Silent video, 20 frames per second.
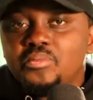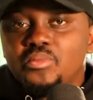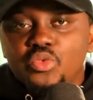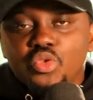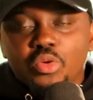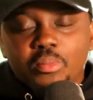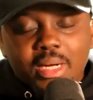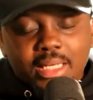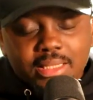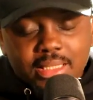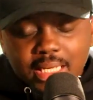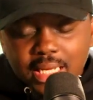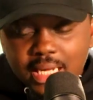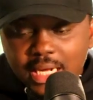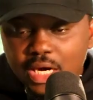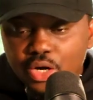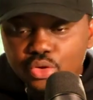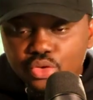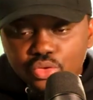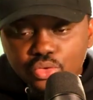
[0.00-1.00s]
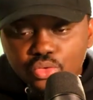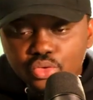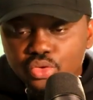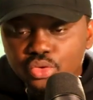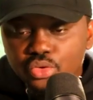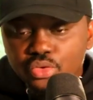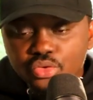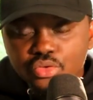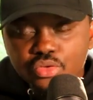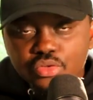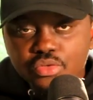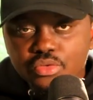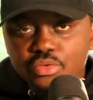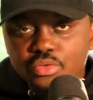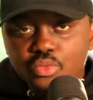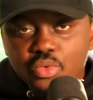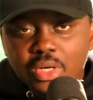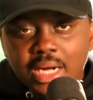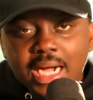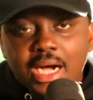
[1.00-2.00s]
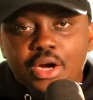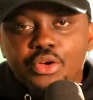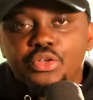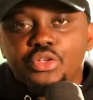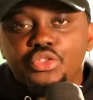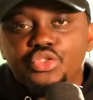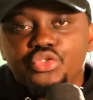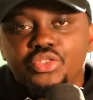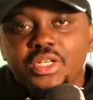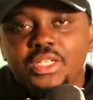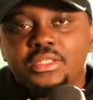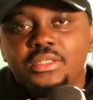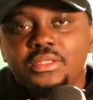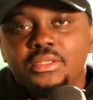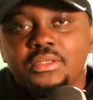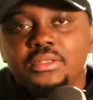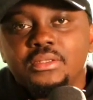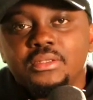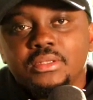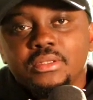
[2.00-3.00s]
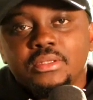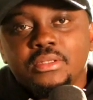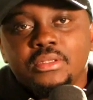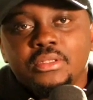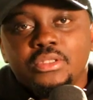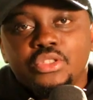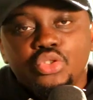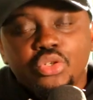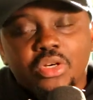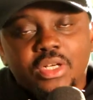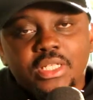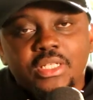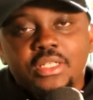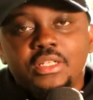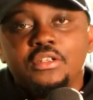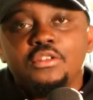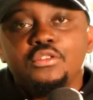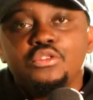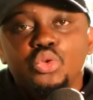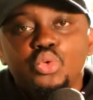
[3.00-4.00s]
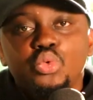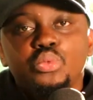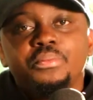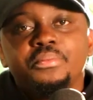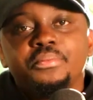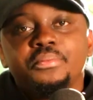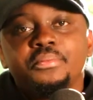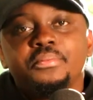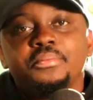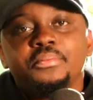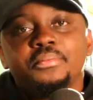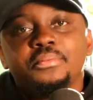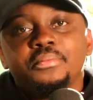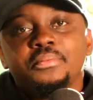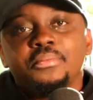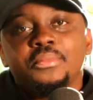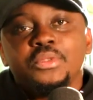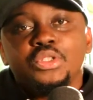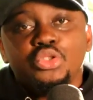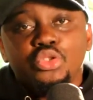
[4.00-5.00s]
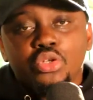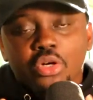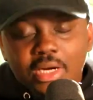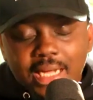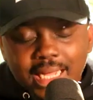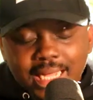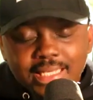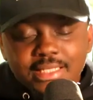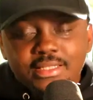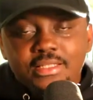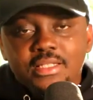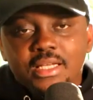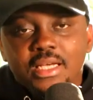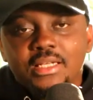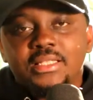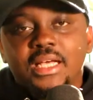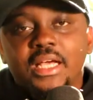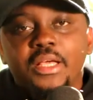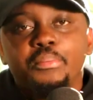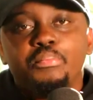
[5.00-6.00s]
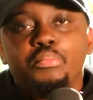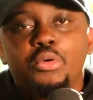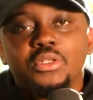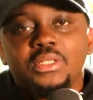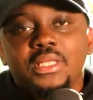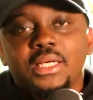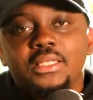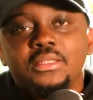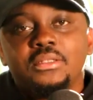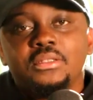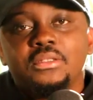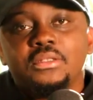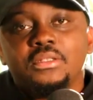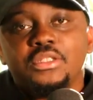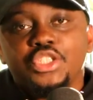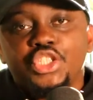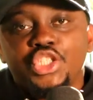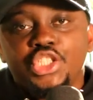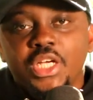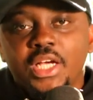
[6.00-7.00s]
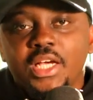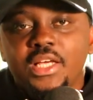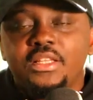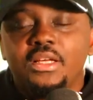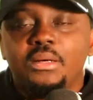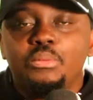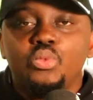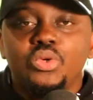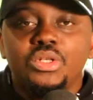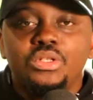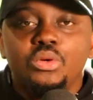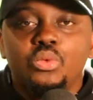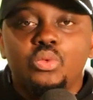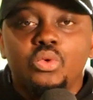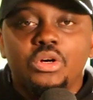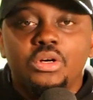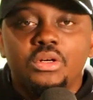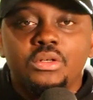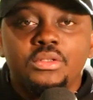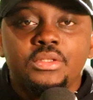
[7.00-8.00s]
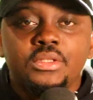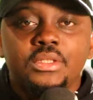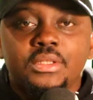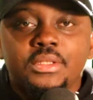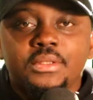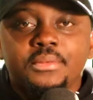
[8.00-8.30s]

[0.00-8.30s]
No matter how how you're dressed, you're in the room, your ideas are important. Share them with the world.